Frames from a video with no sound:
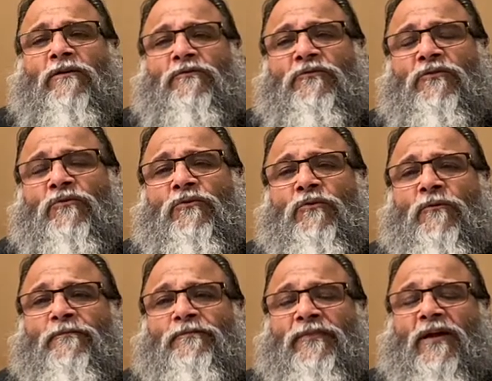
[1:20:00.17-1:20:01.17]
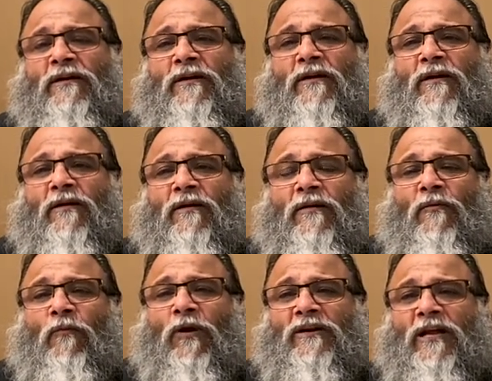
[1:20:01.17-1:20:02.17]
gives you uh, uh,
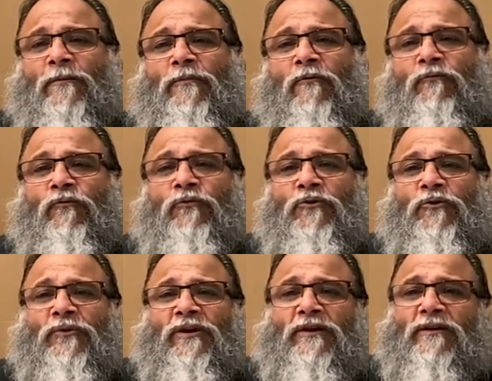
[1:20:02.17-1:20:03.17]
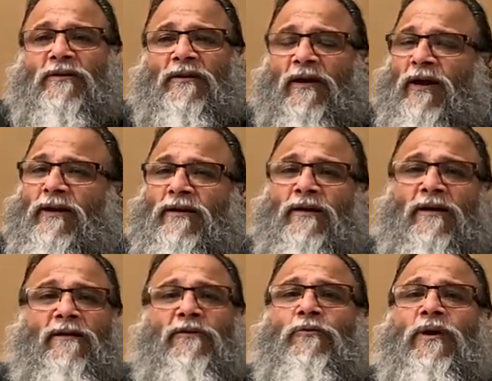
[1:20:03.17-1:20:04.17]
what type of food you eat and
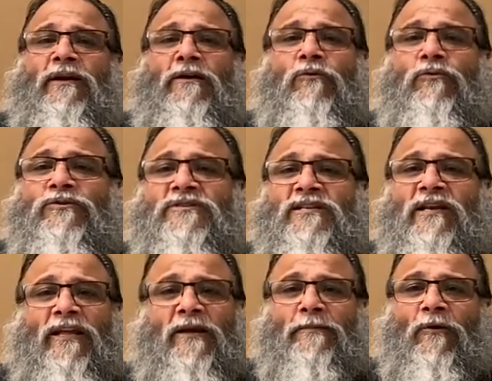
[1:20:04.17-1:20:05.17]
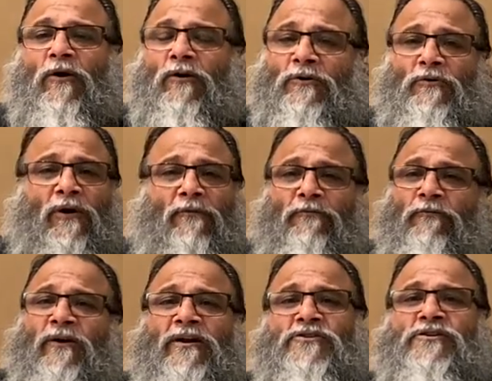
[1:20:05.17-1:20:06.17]
you get a good sleep or you are
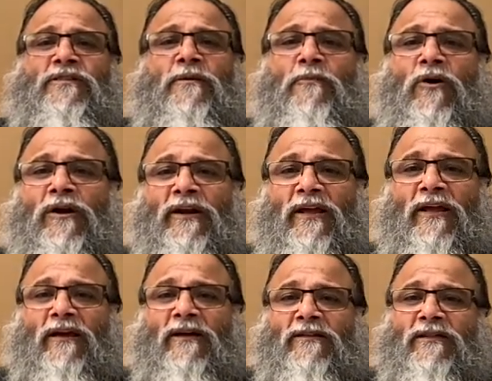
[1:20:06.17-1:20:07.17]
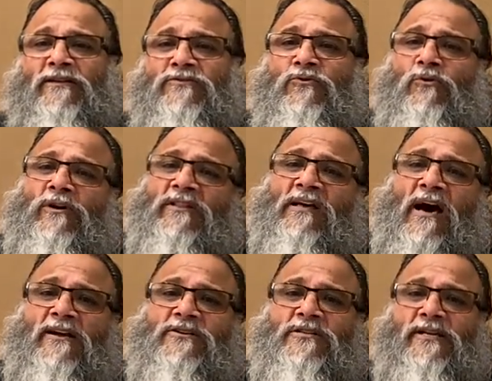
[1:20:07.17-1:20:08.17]
fresh in the morning, there is no
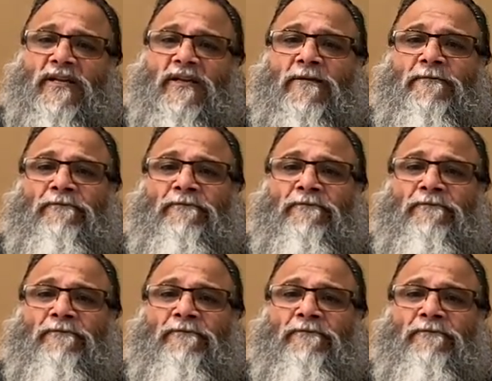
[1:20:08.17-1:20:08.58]
lethargy.